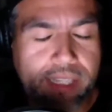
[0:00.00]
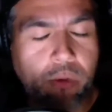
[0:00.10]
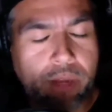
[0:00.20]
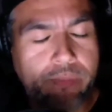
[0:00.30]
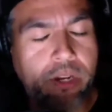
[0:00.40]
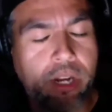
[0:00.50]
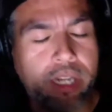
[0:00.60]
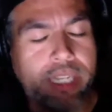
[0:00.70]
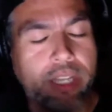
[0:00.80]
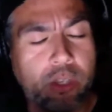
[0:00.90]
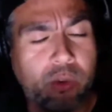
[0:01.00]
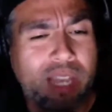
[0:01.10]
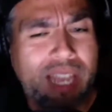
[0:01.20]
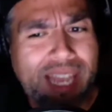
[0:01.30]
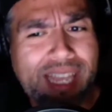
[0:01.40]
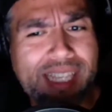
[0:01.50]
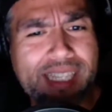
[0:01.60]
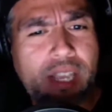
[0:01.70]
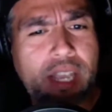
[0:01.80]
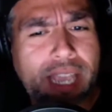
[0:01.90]
What I'm trying to tell you is,
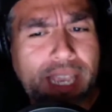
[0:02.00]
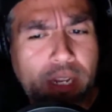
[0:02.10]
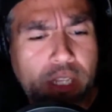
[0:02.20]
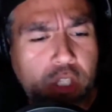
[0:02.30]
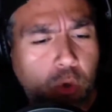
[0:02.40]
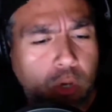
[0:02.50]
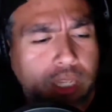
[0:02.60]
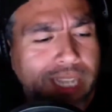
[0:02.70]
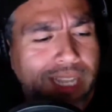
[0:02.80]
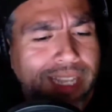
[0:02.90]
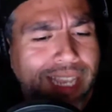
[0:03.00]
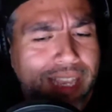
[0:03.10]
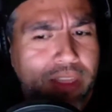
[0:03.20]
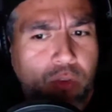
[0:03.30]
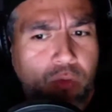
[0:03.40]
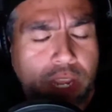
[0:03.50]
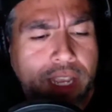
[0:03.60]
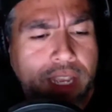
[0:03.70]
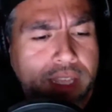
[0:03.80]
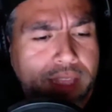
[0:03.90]
in storytelling in the
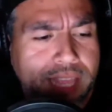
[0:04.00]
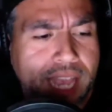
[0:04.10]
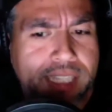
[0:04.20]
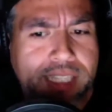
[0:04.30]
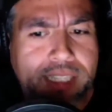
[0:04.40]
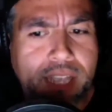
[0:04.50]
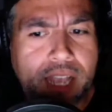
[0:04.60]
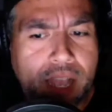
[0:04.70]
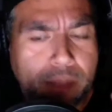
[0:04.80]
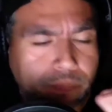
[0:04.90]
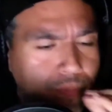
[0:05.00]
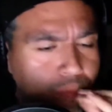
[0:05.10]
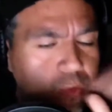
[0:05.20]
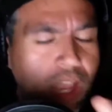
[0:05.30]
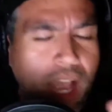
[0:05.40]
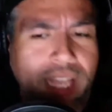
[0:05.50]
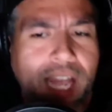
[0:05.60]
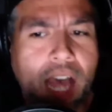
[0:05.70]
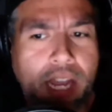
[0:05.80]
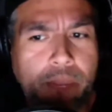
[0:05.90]
ring, that's
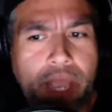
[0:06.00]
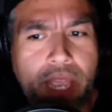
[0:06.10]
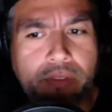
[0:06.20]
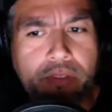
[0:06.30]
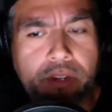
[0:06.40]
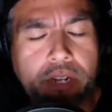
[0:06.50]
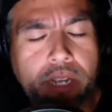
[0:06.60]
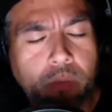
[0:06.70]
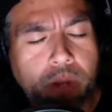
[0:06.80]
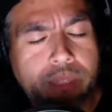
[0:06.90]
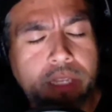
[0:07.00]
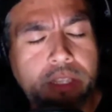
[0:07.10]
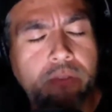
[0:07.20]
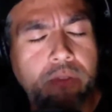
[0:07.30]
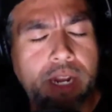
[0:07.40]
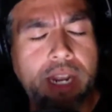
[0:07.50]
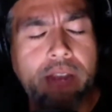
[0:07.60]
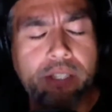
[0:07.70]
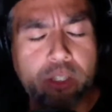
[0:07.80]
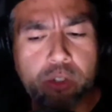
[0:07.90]
iconic behavior. And what I'm telling you right now
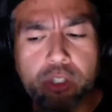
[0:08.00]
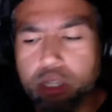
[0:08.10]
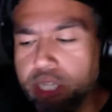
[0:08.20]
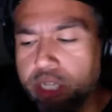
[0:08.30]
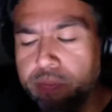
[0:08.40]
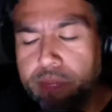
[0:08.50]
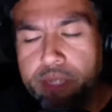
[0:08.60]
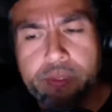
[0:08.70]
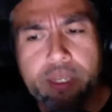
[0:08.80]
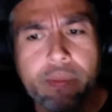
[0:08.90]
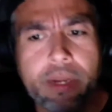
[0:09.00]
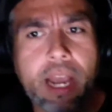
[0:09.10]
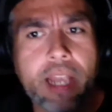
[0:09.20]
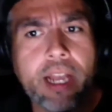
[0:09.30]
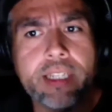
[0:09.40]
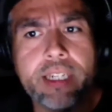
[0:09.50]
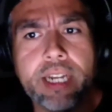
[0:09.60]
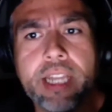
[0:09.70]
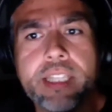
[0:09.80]
is, you saw Sasha Banks become an icon tonight.